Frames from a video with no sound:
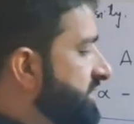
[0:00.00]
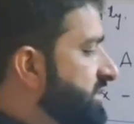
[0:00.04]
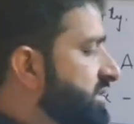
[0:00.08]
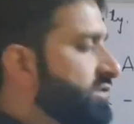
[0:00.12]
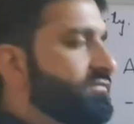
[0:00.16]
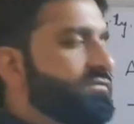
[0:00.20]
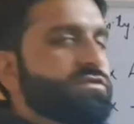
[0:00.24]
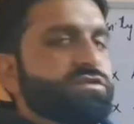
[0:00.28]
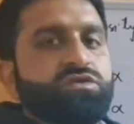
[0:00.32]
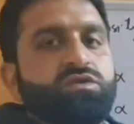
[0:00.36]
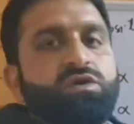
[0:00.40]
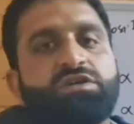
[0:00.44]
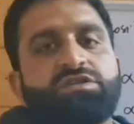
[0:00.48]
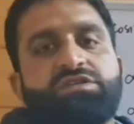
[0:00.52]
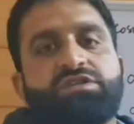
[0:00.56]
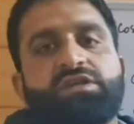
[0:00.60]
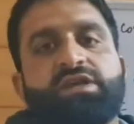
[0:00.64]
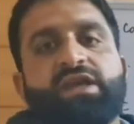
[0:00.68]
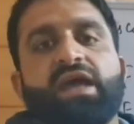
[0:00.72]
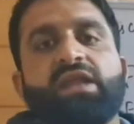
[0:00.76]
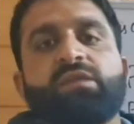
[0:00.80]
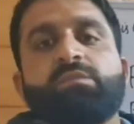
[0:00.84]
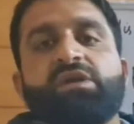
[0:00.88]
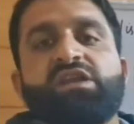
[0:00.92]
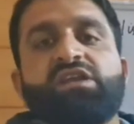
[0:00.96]
of viscosity
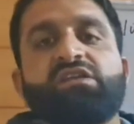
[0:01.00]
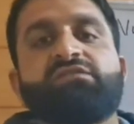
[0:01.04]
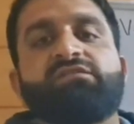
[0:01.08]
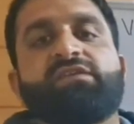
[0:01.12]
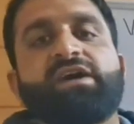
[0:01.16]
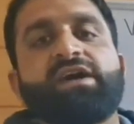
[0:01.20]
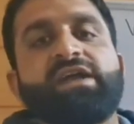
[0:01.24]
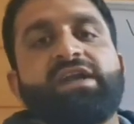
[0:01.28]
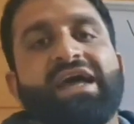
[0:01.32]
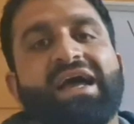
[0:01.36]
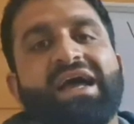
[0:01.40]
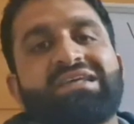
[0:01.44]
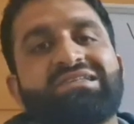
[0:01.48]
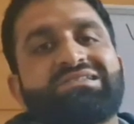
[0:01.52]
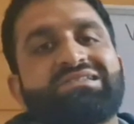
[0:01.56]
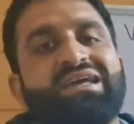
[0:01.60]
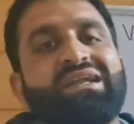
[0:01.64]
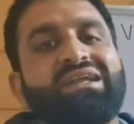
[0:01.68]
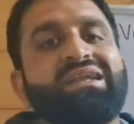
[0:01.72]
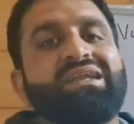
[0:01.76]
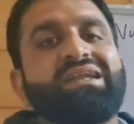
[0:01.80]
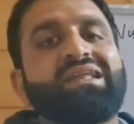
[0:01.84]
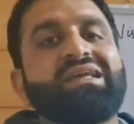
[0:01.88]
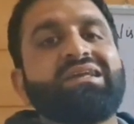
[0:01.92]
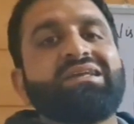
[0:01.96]
can be defined as a
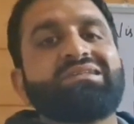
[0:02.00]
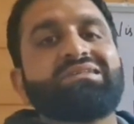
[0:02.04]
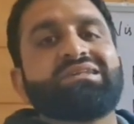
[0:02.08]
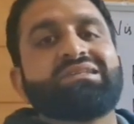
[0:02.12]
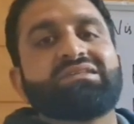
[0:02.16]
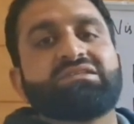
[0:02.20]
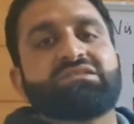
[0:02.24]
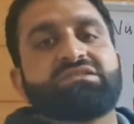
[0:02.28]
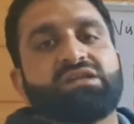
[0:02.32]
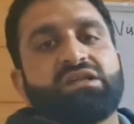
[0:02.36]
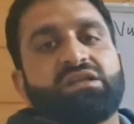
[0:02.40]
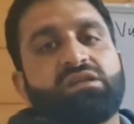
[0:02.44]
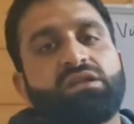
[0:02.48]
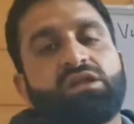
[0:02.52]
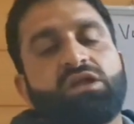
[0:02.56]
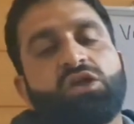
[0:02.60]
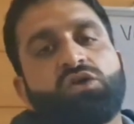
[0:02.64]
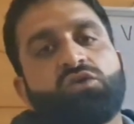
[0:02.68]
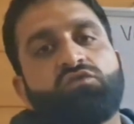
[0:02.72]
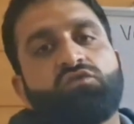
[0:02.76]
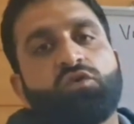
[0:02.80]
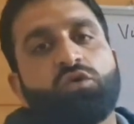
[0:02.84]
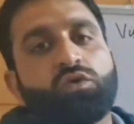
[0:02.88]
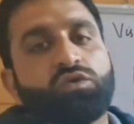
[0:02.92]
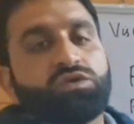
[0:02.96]
tangential
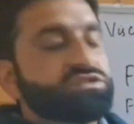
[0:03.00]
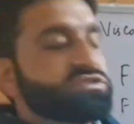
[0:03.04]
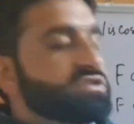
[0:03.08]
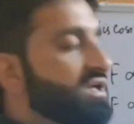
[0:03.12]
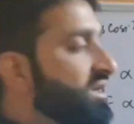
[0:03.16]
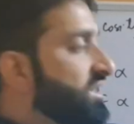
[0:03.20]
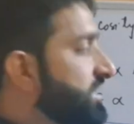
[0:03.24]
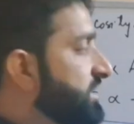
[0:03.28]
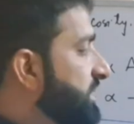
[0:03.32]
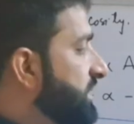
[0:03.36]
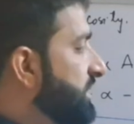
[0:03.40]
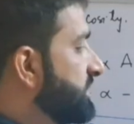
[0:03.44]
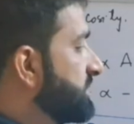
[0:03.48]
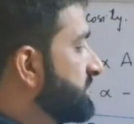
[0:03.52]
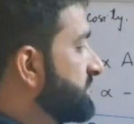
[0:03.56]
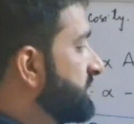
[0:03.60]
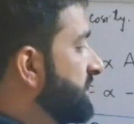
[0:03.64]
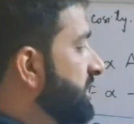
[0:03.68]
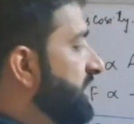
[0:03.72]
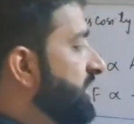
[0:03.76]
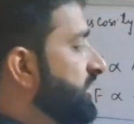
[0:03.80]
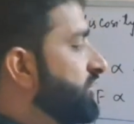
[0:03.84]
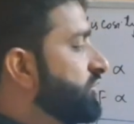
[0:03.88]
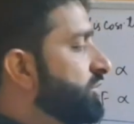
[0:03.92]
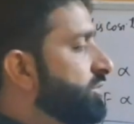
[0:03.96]
force required
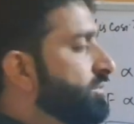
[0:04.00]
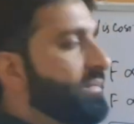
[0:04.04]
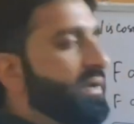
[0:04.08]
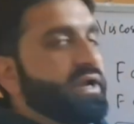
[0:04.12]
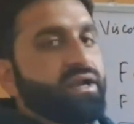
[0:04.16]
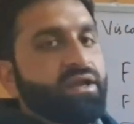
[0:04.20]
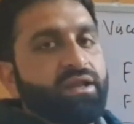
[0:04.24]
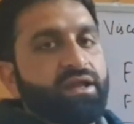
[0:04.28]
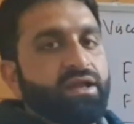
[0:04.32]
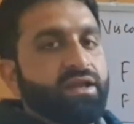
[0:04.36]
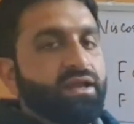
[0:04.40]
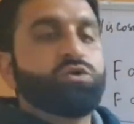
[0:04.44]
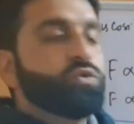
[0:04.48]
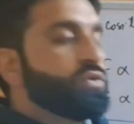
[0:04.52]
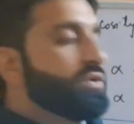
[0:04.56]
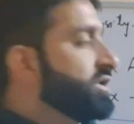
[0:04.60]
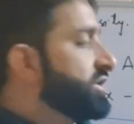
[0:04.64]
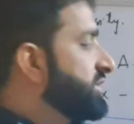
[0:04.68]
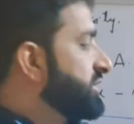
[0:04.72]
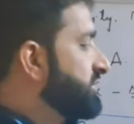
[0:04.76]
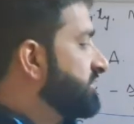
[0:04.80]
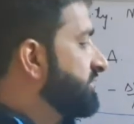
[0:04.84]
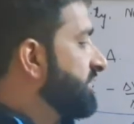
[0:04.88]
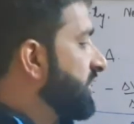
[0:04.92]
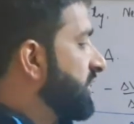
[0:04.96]
to maintain
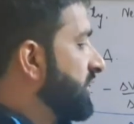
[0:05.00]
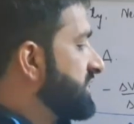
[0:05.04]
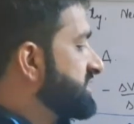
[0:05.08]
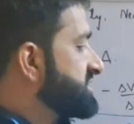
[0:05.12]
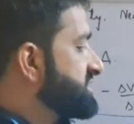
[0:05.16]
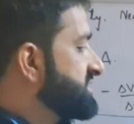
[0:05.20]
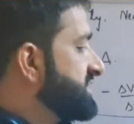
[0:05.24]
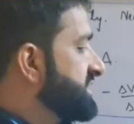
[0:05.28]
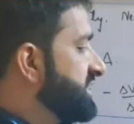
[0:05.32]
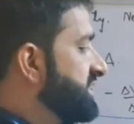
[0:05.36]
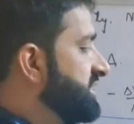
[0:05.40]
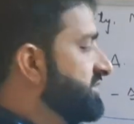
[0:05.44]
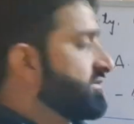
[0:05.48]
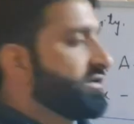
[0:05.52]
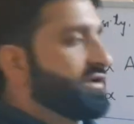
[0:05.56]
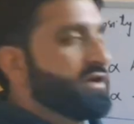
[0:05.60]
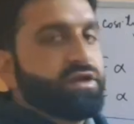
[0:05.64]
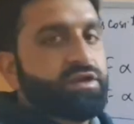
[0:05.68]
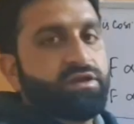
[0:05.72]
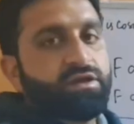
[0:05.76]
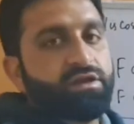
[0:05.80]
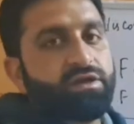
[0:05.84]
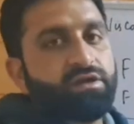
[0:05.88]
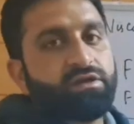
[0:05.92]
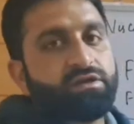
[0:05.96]
unit velocity
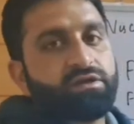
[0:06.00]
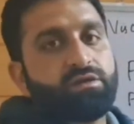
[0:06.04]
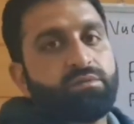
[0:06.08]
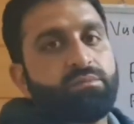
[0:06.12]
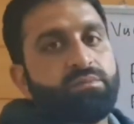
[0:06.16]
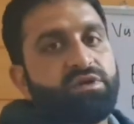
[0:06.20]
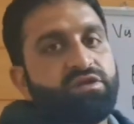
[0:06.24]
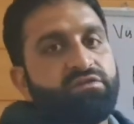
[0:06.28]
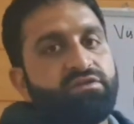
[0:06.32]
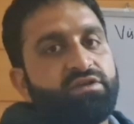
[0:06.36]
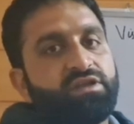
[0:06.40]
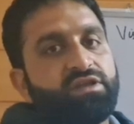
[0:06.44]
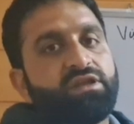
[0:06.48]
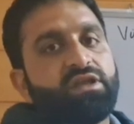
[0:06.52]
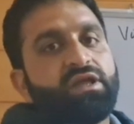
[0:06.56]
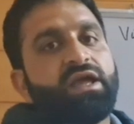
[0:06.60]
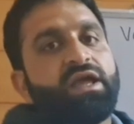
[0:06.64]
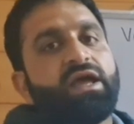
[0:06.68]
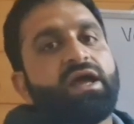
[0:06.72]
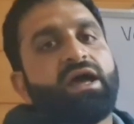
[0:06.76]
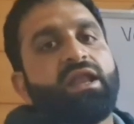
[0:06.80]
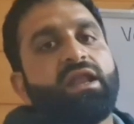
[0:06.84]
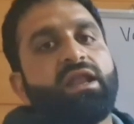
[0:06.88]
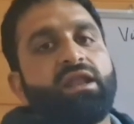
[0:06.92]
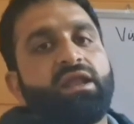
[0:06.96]
gradient between
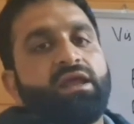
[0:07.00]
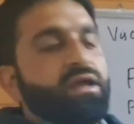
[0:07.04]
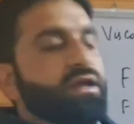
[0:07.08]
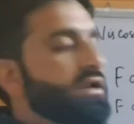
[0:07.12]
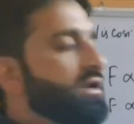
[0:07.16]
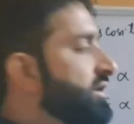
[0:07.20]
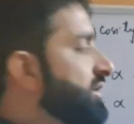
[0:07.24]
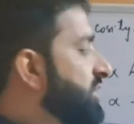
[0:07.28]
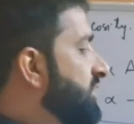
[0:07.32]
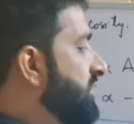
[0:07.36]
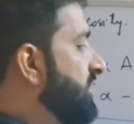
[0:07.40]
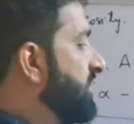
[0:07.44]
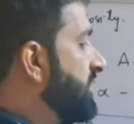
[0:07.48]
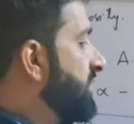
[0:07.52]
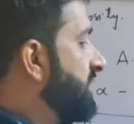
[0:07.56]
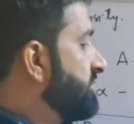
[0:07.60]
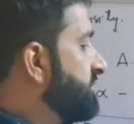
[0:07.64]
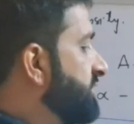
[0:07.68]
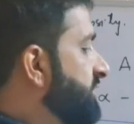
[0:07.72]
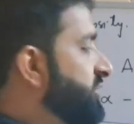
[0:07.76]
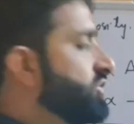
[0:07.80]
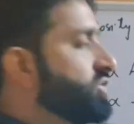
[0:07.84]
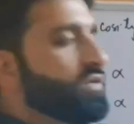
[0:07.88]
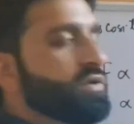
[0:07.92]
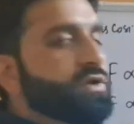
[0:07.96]
a layer of
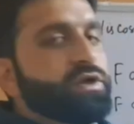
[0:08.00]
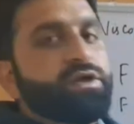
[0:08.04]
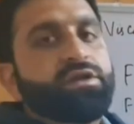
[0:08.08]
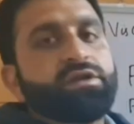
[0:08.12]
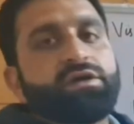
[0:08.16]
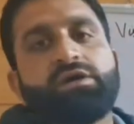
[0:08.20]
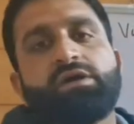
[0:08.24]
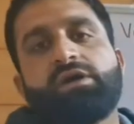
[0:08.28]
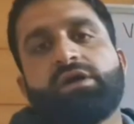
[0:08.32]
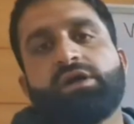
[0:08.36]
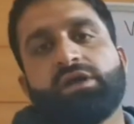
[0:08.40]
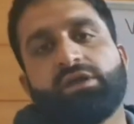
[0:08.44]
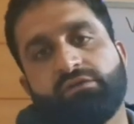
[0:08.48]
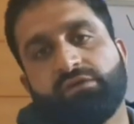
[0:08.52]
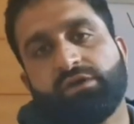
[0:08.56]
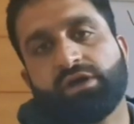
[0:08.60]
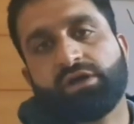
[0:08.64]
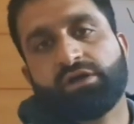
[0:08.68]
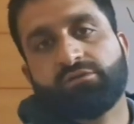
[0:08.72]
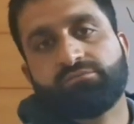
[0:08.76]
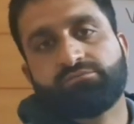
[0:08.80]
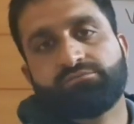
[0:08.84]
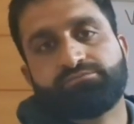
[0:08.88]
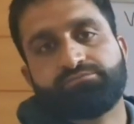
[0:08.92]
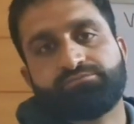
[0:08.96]
unit area.
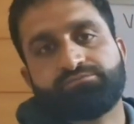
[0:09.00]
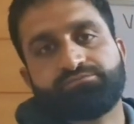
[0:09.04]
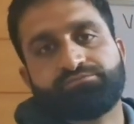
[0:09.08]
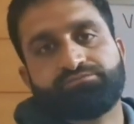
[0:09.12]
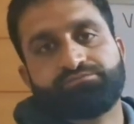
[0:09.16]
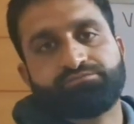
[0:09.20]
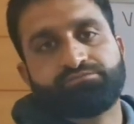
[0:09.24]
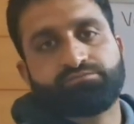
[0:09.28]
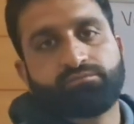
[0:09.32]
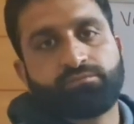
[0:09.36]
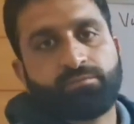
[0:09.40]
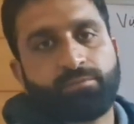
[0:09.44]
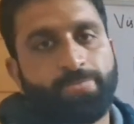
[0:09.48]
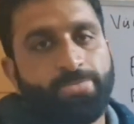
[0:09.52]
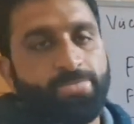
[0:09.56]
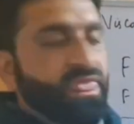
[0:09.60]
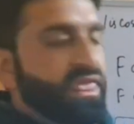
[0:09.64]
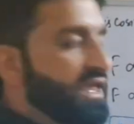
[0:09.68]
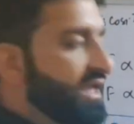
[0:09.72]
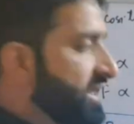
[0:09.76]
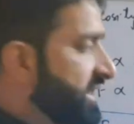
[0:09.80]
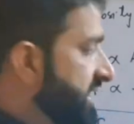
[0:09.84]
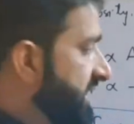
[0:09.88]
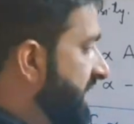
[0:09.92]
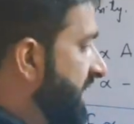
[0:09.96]

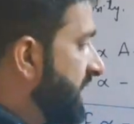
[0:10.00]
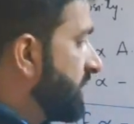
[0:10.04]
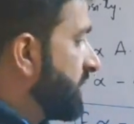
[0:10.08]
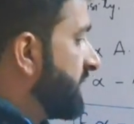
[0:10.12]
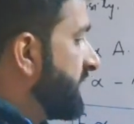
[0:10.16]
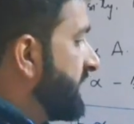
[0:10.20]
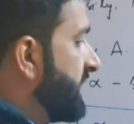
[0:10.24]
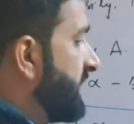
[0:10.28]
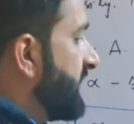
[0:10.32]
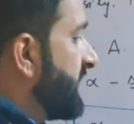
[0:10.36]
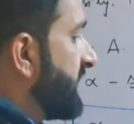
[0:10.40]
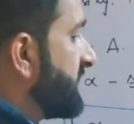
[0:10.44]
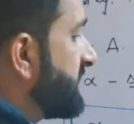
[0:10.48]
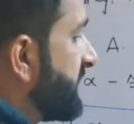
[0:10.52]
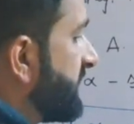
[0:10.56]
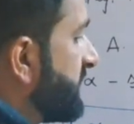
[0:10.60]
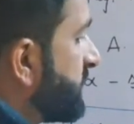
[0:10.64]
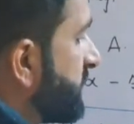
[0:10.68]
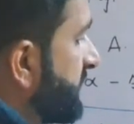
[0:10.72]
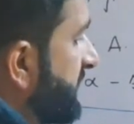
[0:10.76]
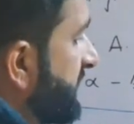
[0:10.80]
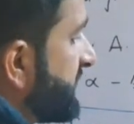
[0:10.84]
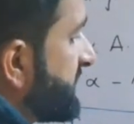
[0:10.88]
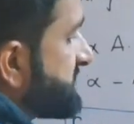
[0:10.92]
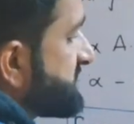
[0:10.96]
Now, the
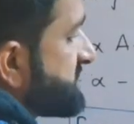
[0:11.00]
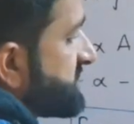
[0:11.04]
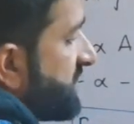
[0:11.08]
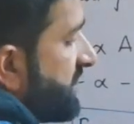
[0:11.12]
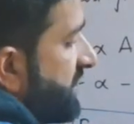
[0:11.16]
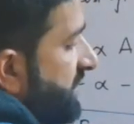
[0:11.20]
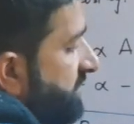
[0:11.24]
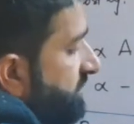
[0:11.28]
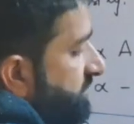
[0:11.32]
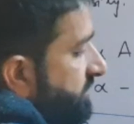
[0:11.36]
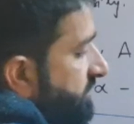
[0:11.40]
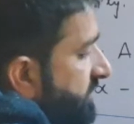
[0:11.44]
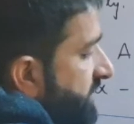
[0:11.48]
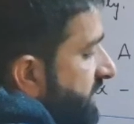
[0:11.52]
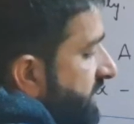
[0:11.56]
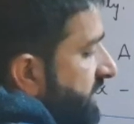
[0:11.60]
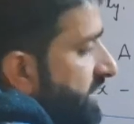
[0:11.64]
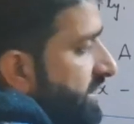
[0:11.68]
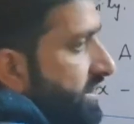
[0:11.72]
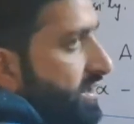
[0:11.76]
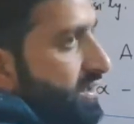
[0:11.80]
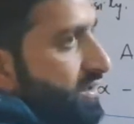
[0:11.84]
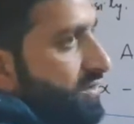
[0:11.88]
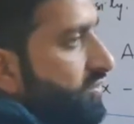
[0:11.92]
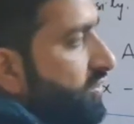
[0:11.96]
units of
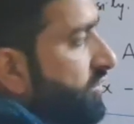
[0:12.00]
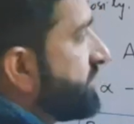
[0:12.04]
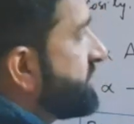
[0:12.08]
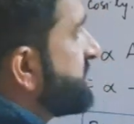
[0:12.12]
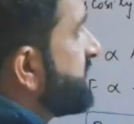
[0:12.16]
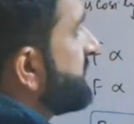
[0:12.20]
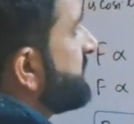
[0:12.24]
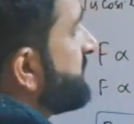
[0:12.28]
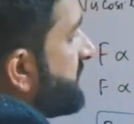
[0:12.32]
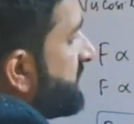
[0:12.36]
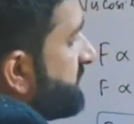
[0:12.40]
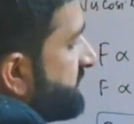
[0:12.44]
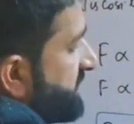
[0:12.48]
coefficient of